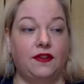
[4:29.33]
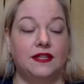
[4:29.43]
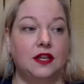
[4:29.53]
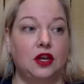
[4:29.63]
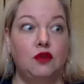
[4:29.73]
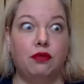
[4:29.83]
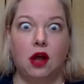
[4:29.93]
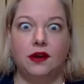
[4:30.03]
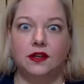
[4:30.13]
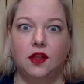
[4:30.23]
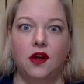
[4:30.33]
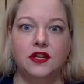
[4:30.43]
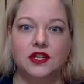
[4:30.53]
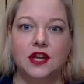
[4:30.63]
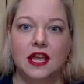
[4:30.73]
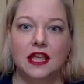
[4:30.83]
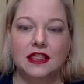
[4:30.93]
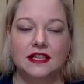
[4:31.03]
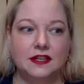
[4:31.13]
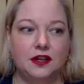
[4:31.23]
it's a new product launch,
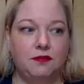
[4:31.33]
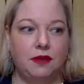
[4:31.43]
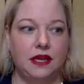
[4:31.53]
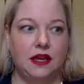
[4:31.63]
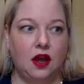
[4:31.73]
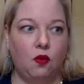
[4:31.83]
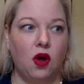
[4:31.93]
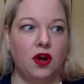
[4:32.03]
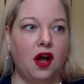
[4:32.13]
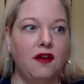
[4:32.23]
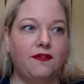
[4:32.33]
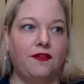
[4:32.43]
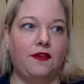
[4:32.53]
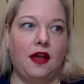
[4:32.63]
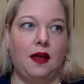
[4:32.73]
this could be a one-off